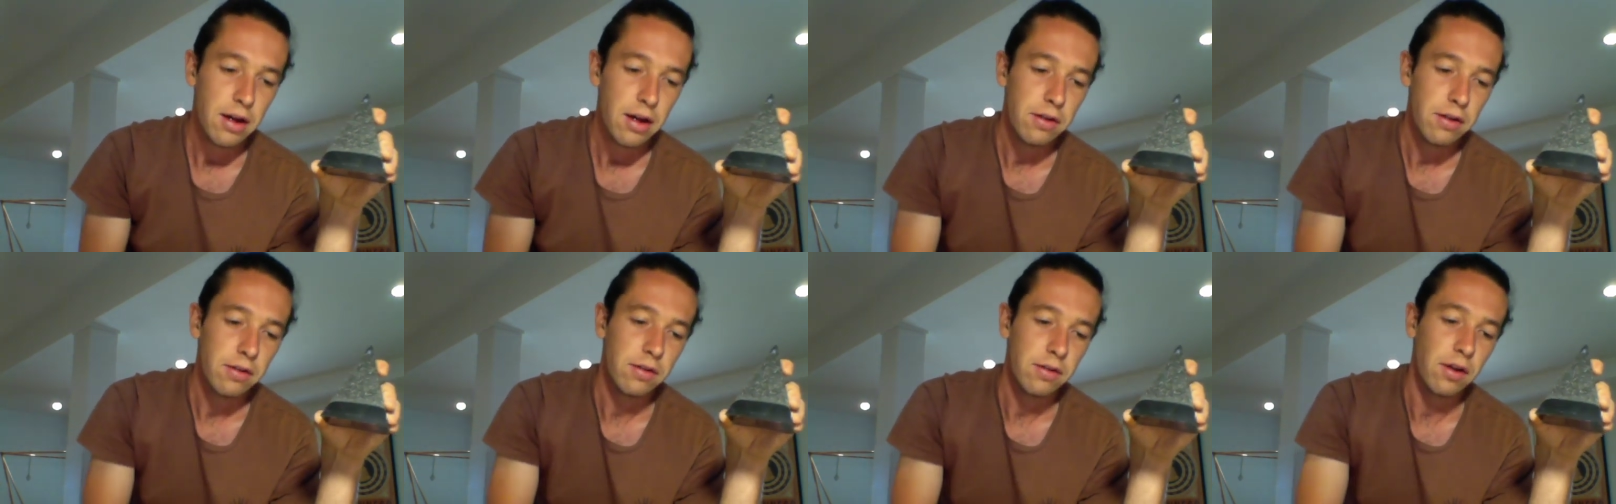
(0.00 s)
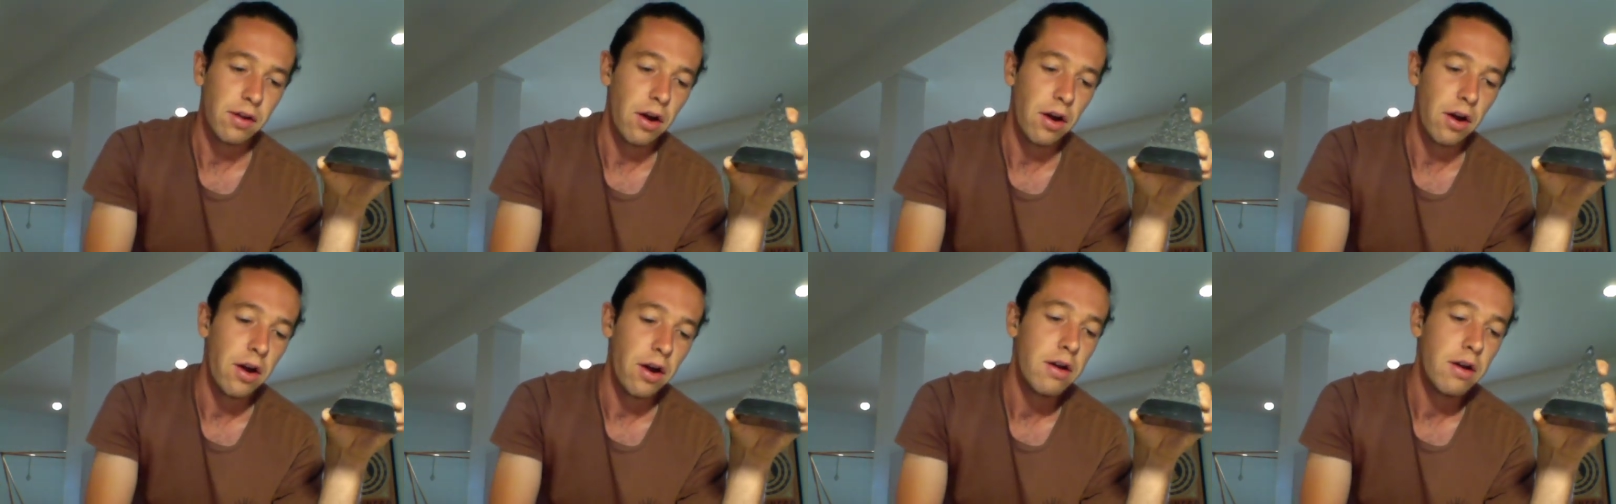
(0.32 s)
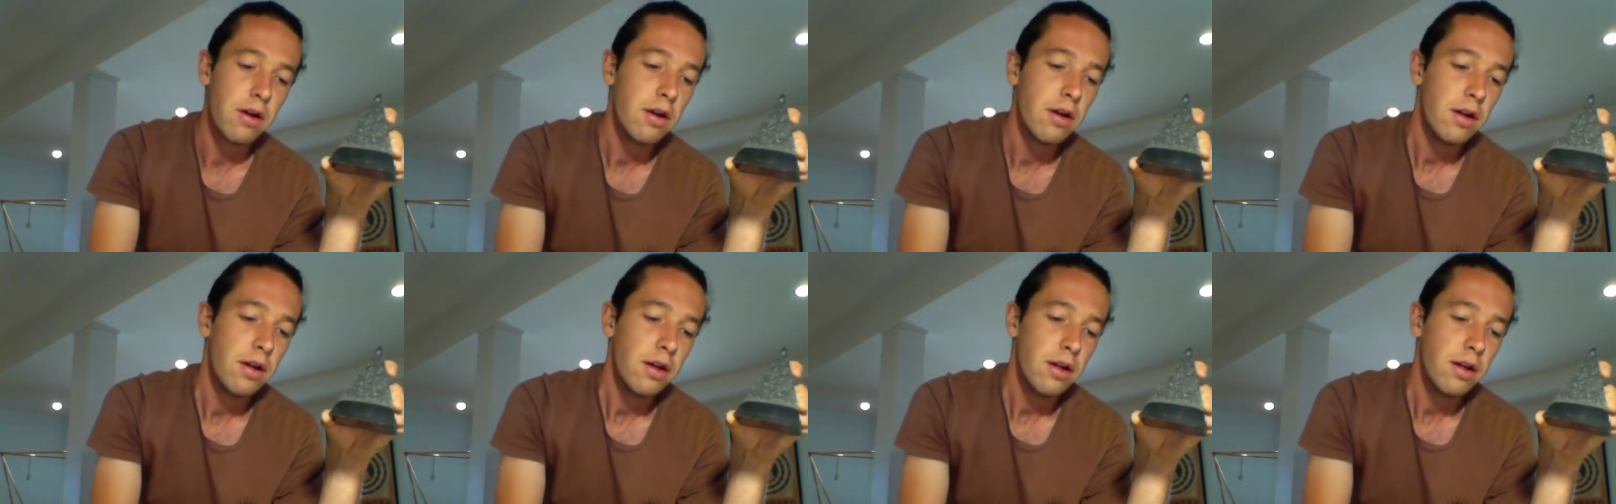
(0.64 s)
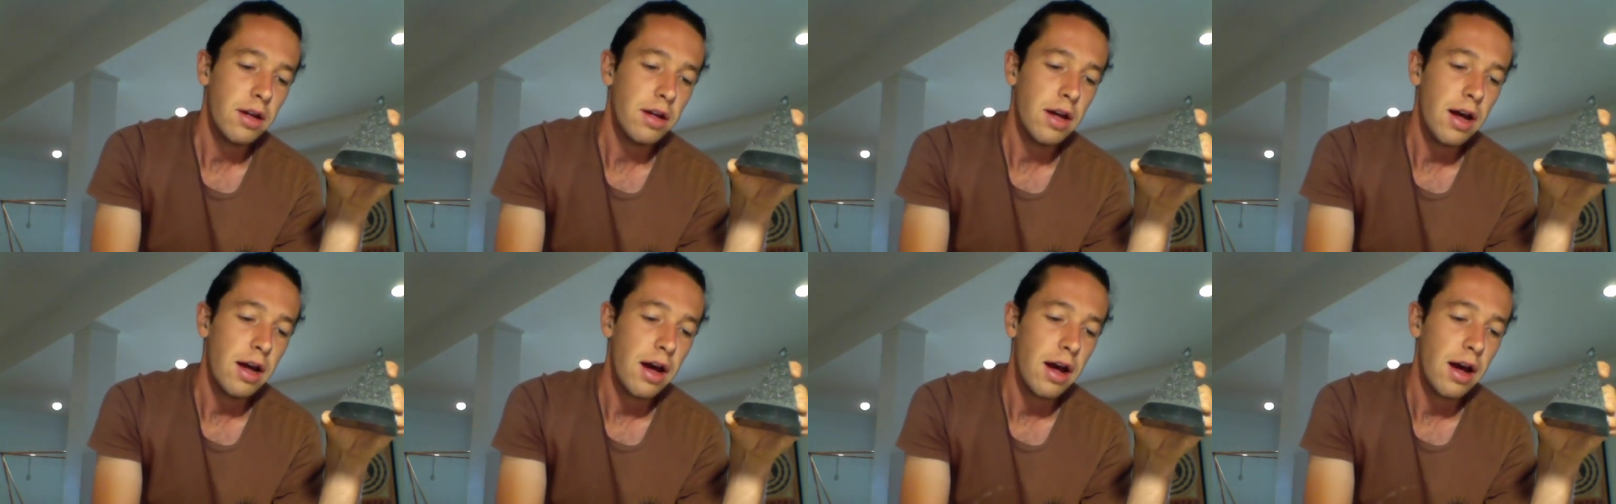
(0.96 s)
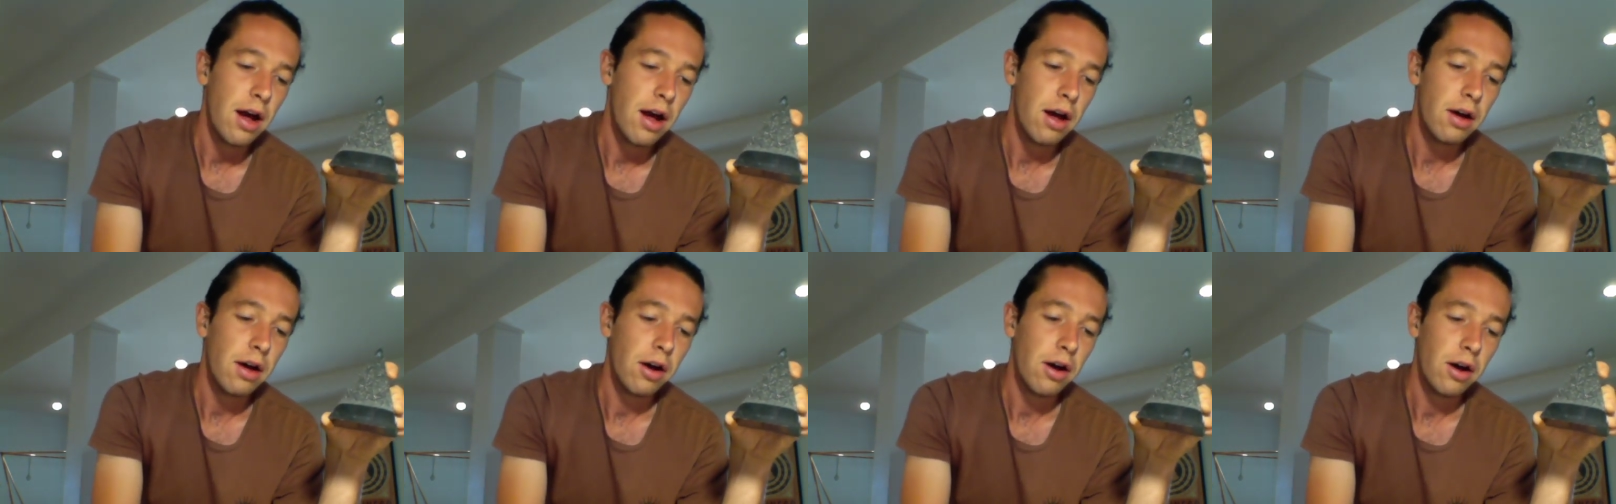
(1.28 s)
So
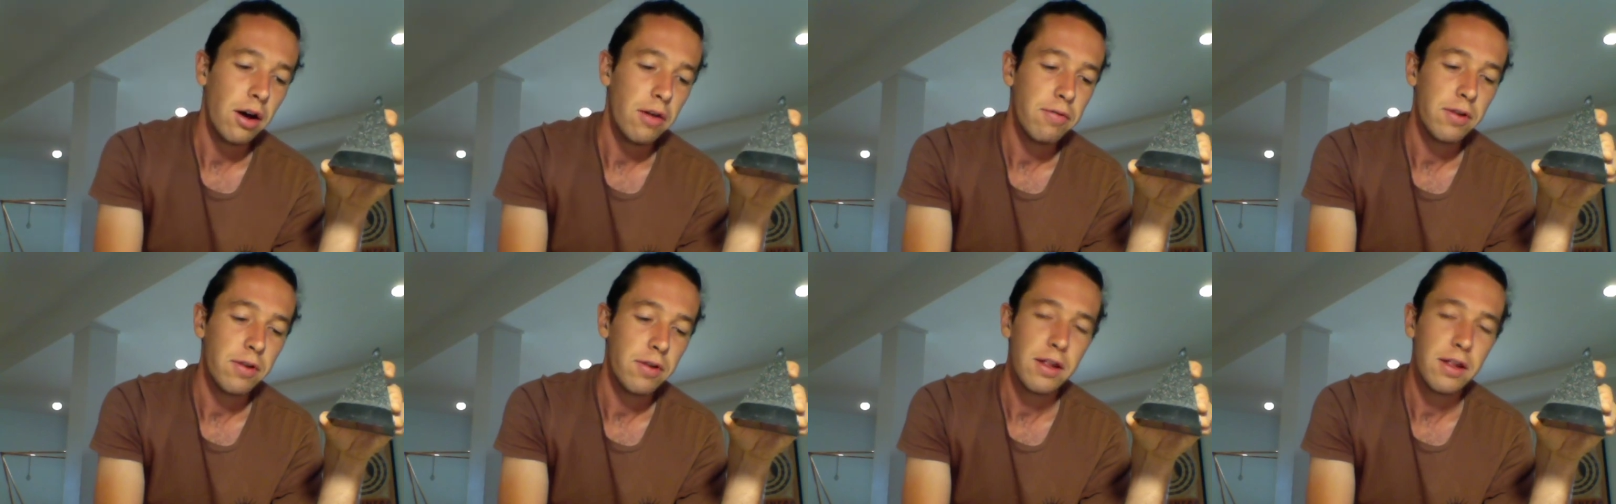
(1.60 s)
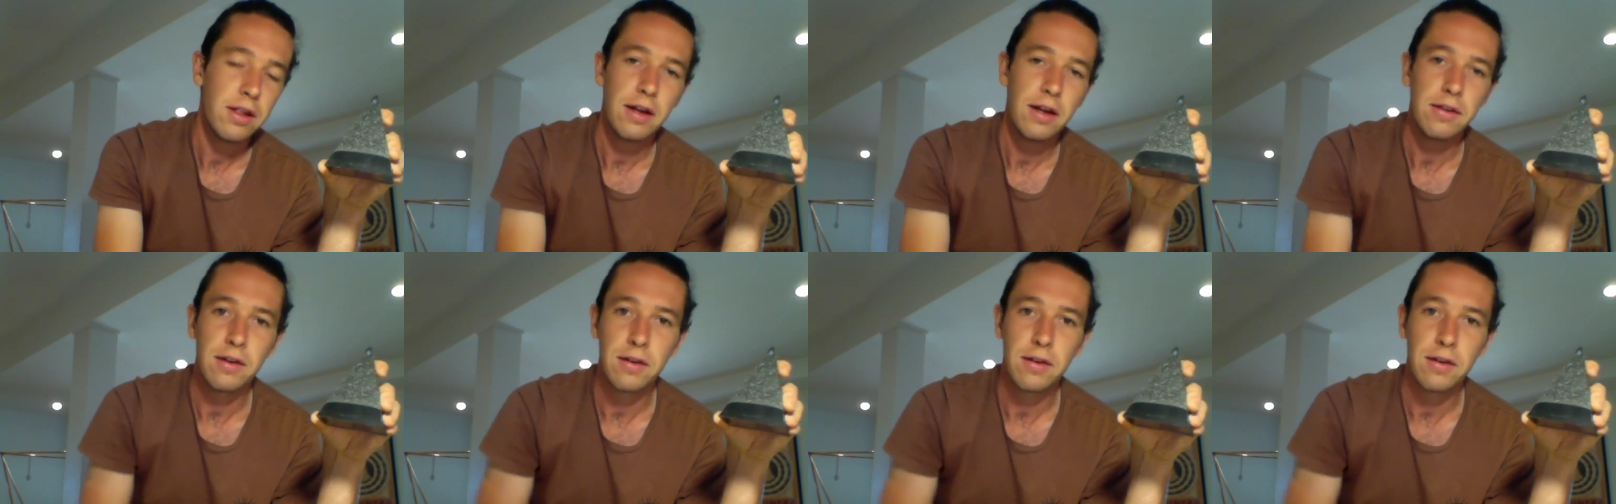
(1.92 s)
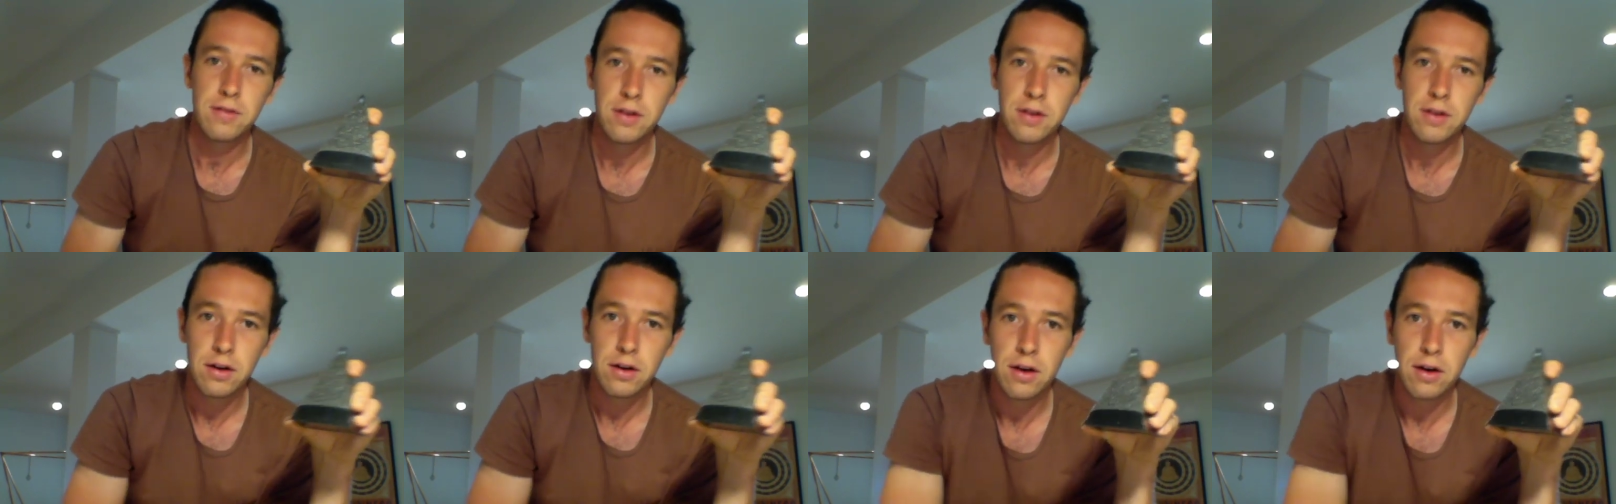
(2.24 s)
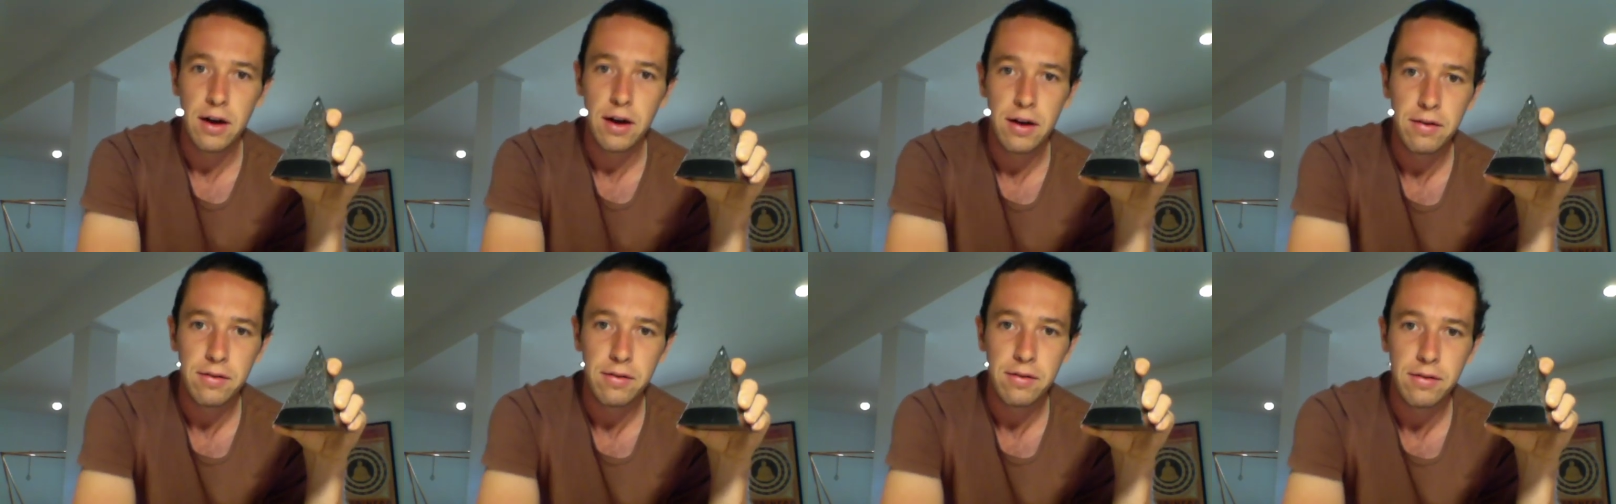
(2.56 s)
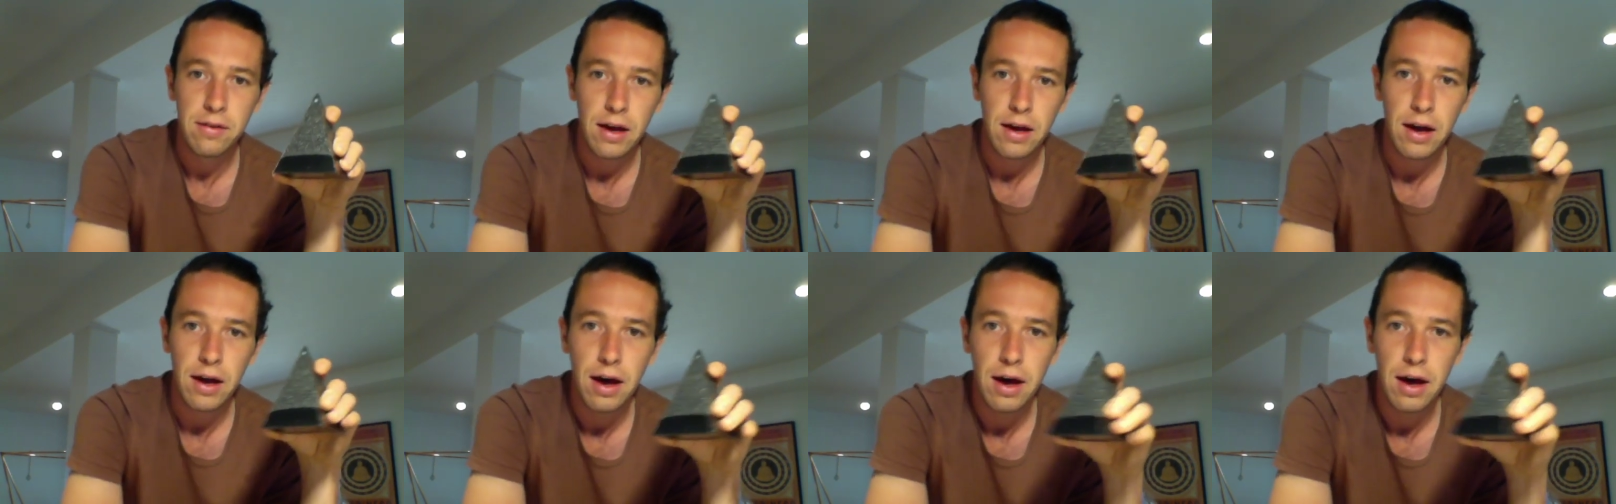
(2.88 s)
yeah, hopefully that's given you guys
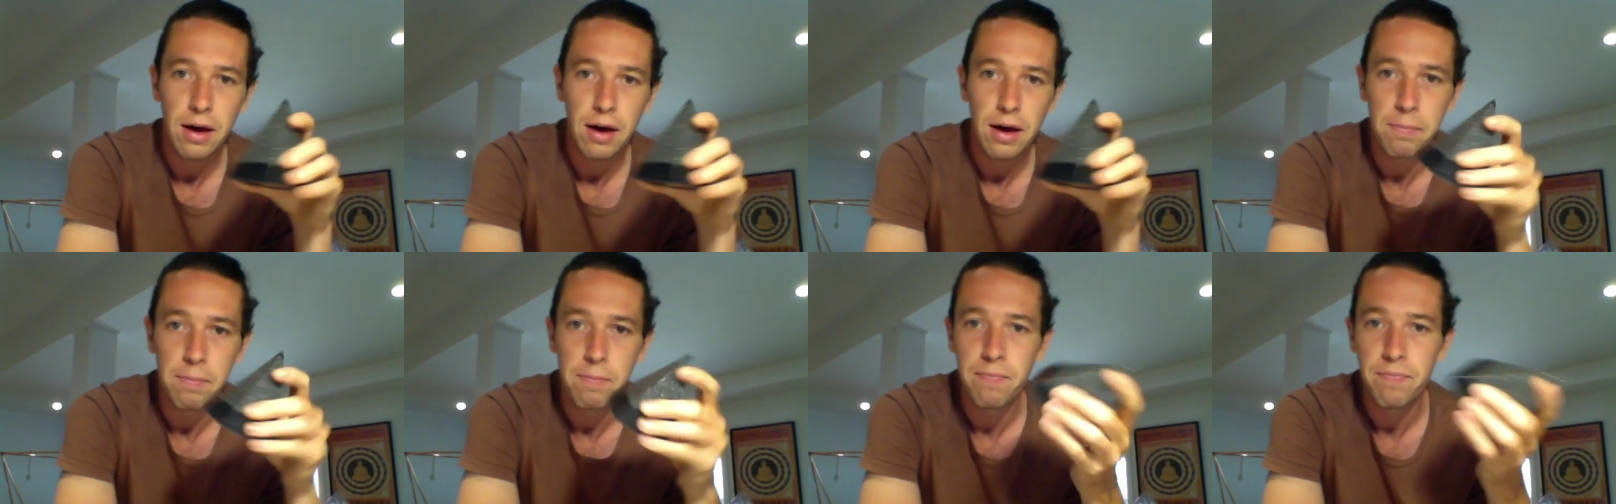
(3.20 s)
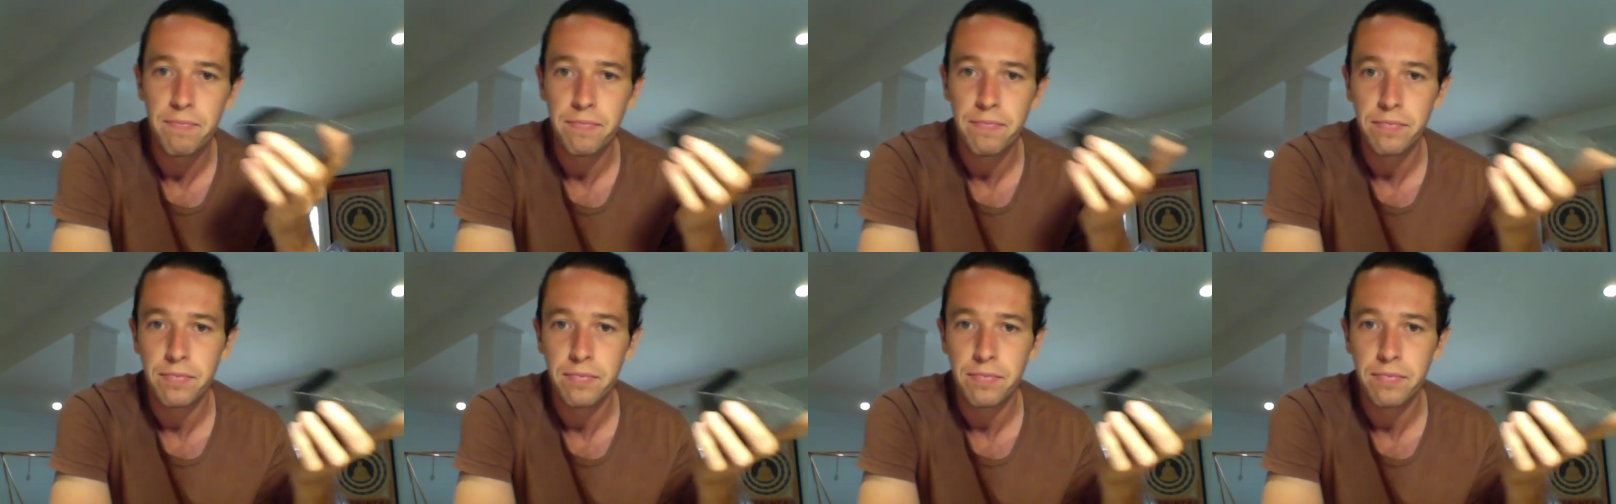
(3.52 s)
a